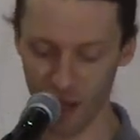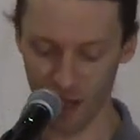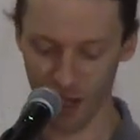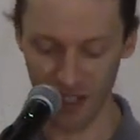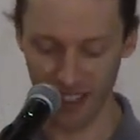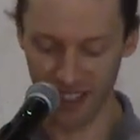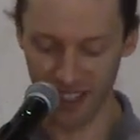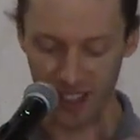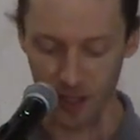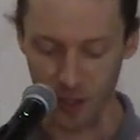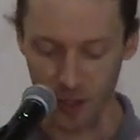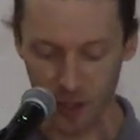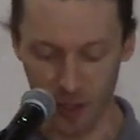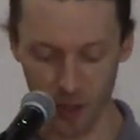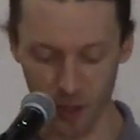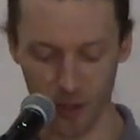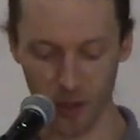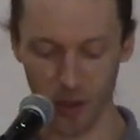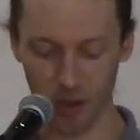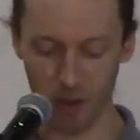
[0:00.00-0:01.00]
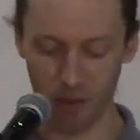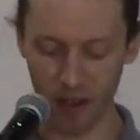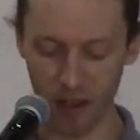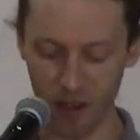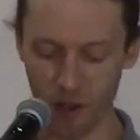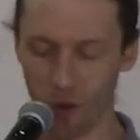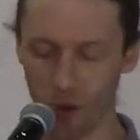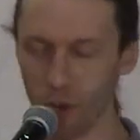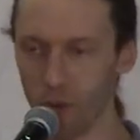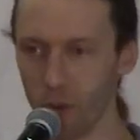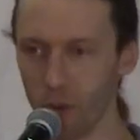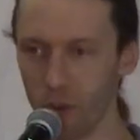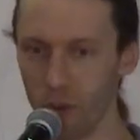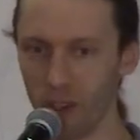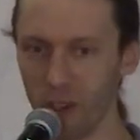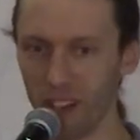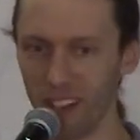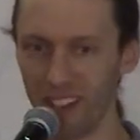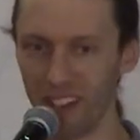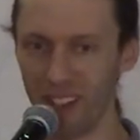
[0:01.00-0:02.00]
continued to adventure through
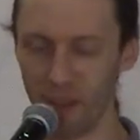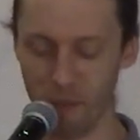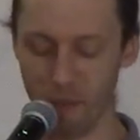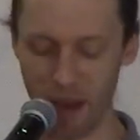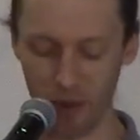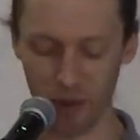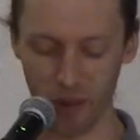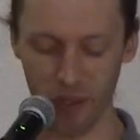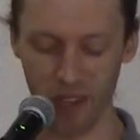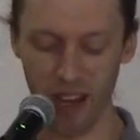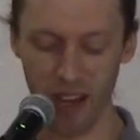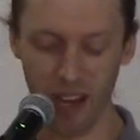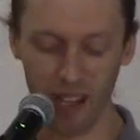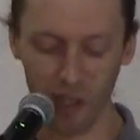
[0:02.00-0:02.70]
the mountains,